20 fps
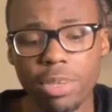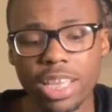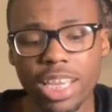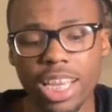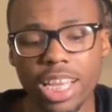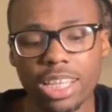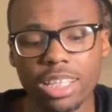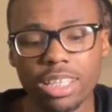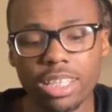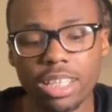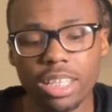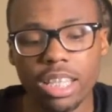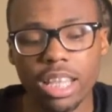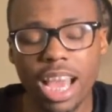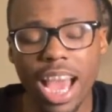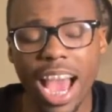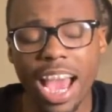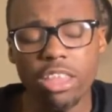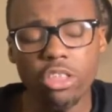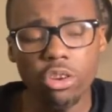because
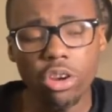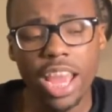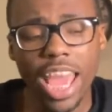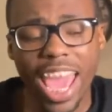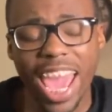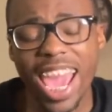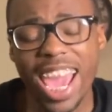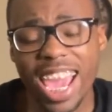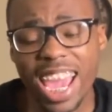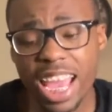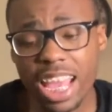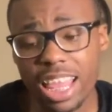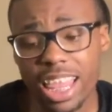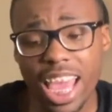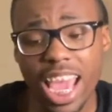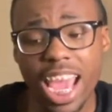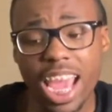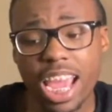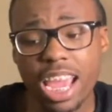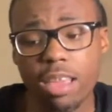either a
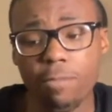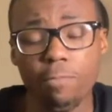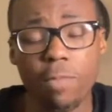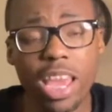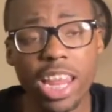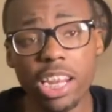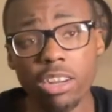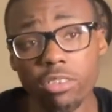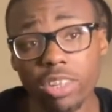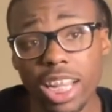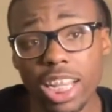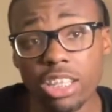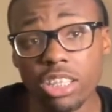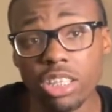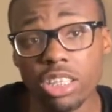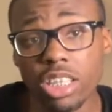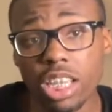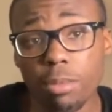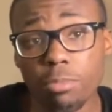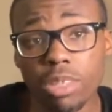they've been in
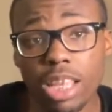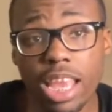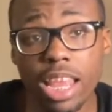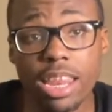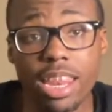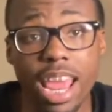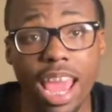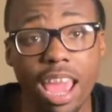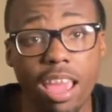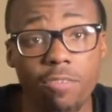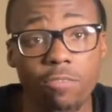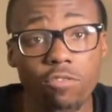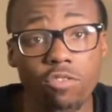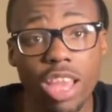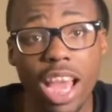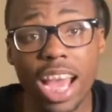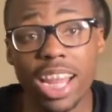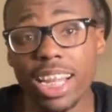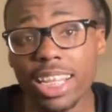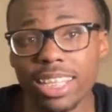relationships and they've
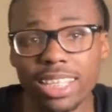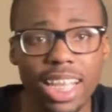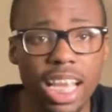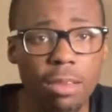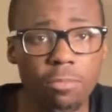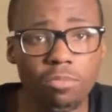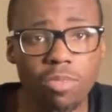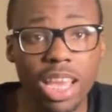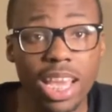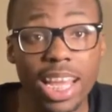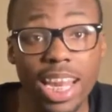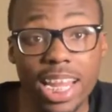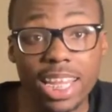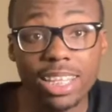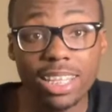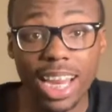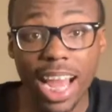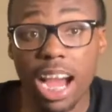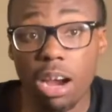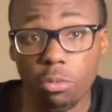done the same thing and
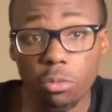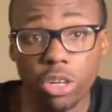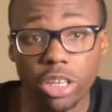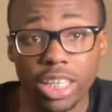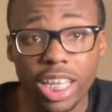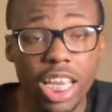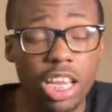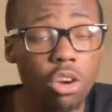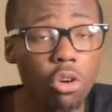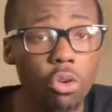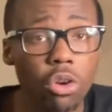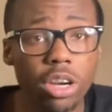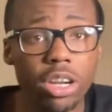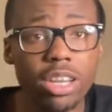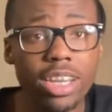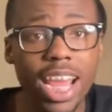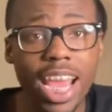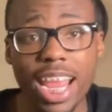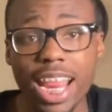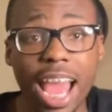it's not working, or
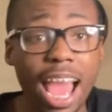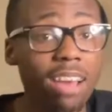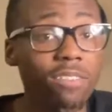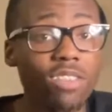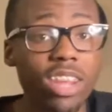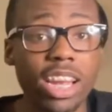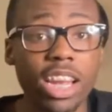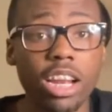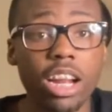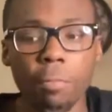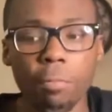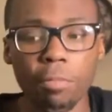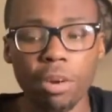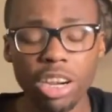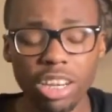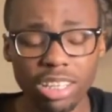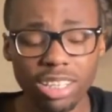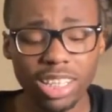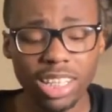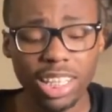they have none at all.
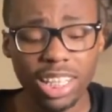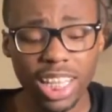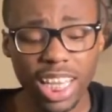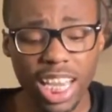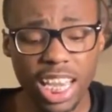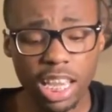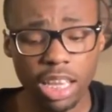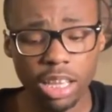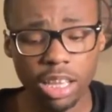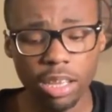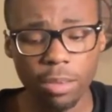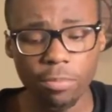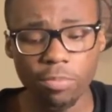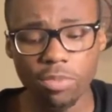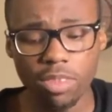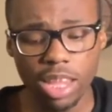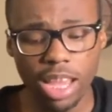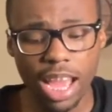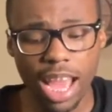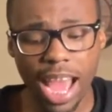Personally,
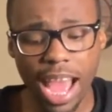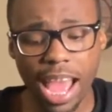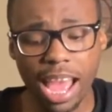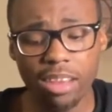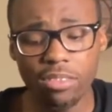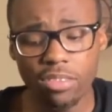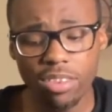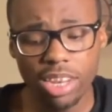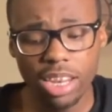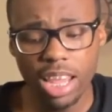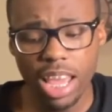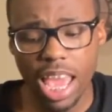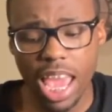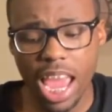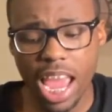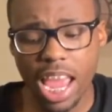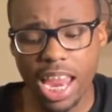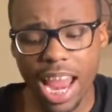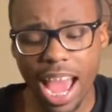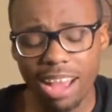I have,
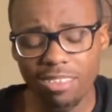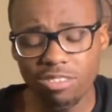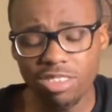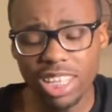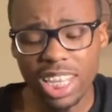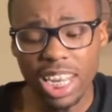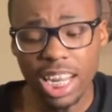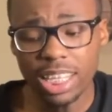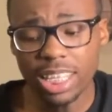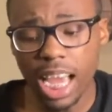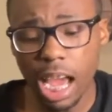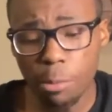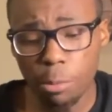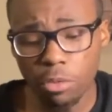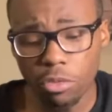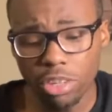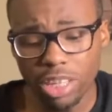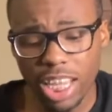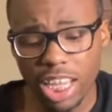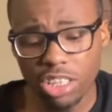and I've seen the type
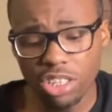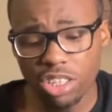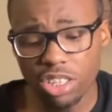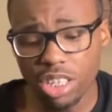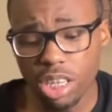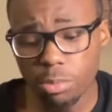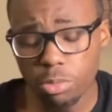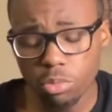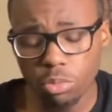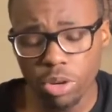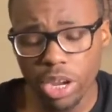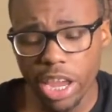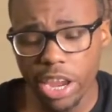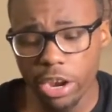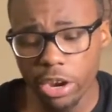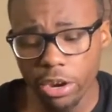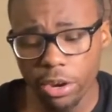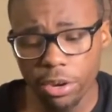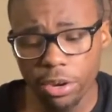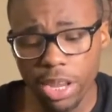of relationships
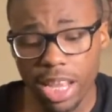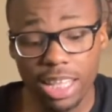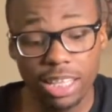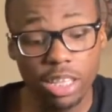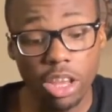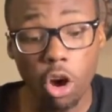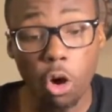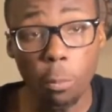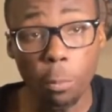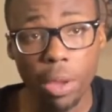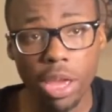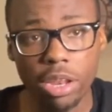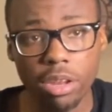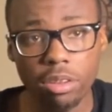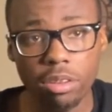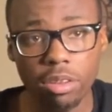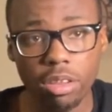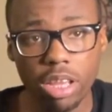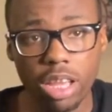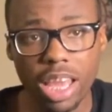where it's
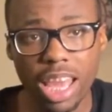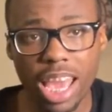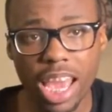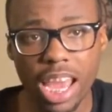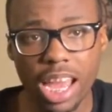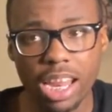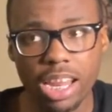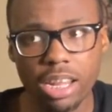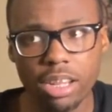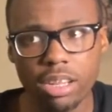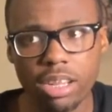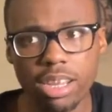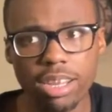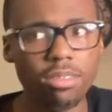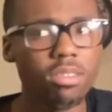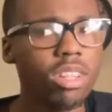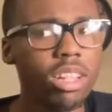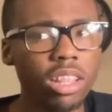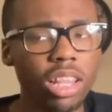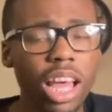open and
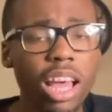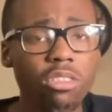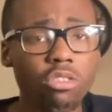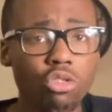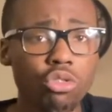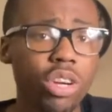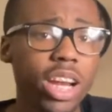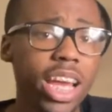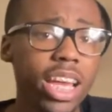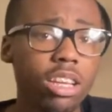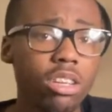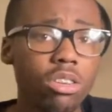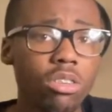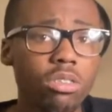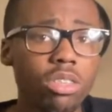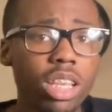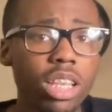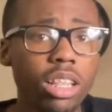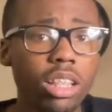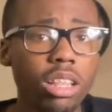love
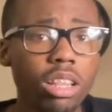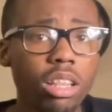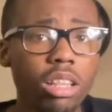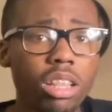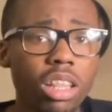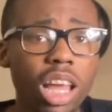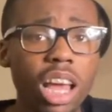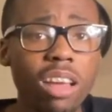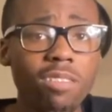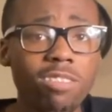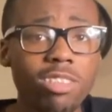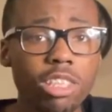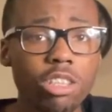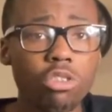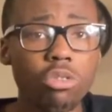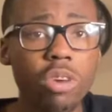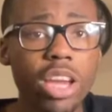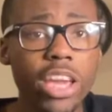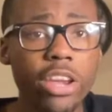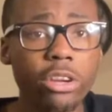triangles and love
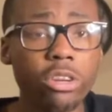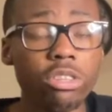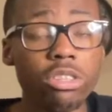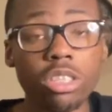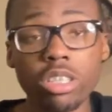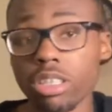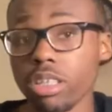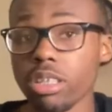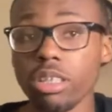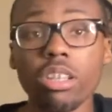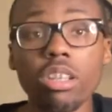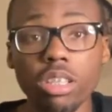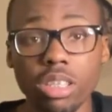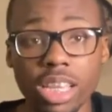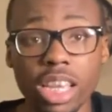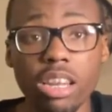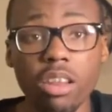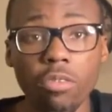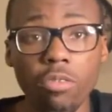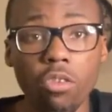squares
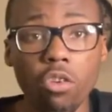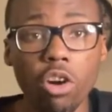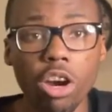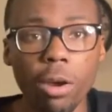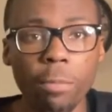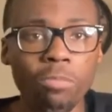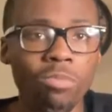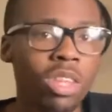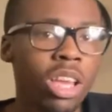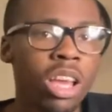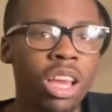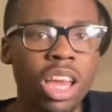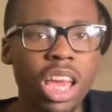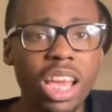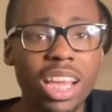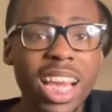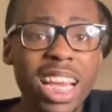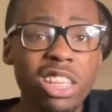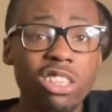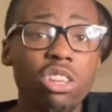tend to form.
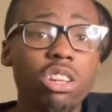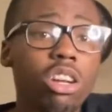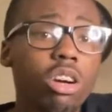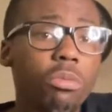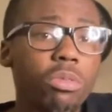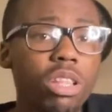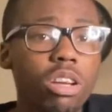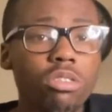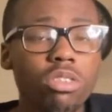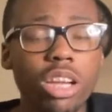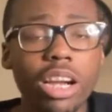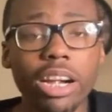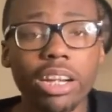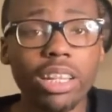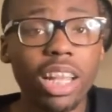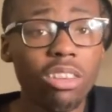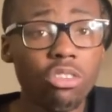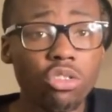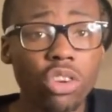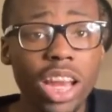In case you don't know what those are,
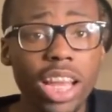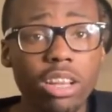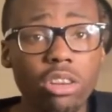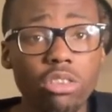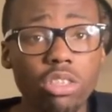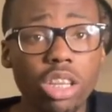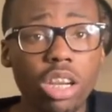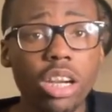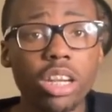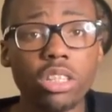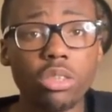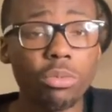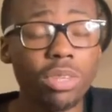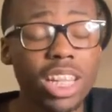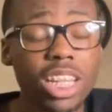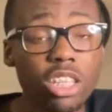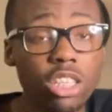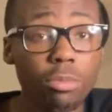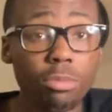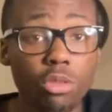love triangles are a
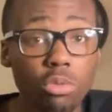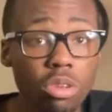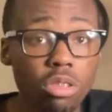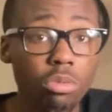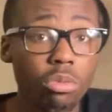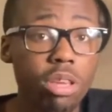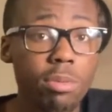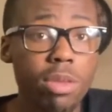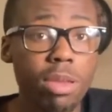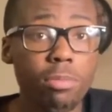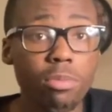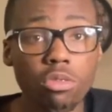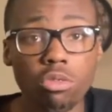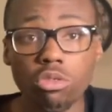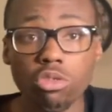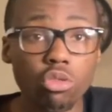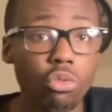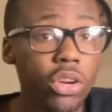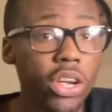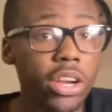relationship between three
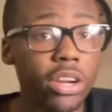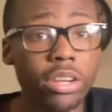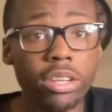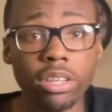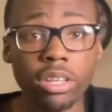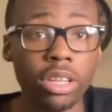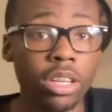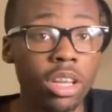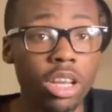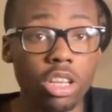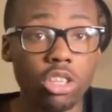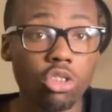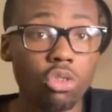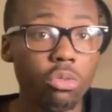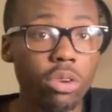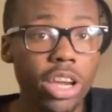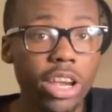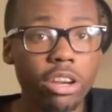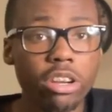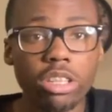people. Square, a
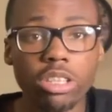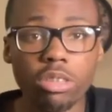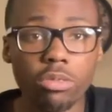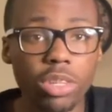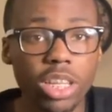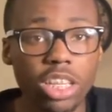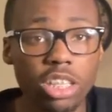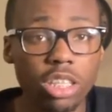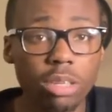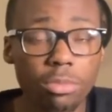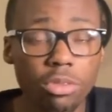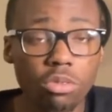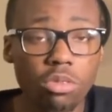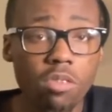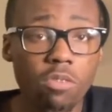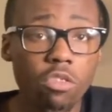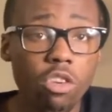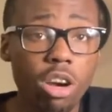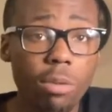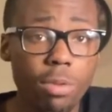square is a relationship
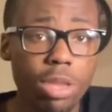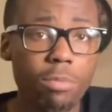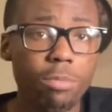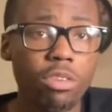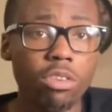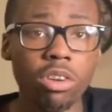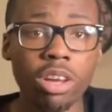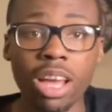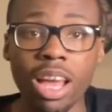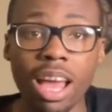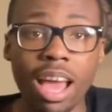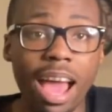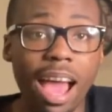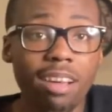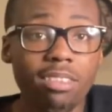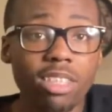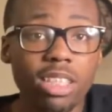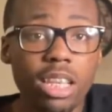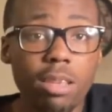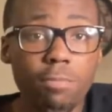between four people.
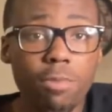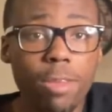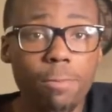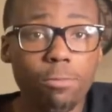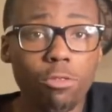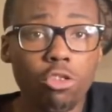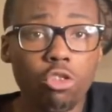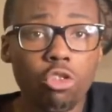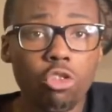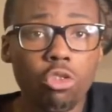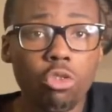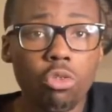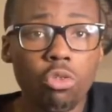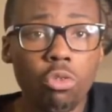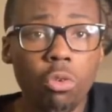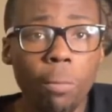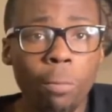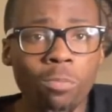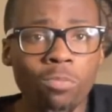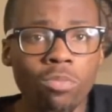I've seen people
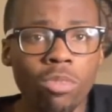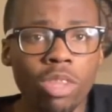who,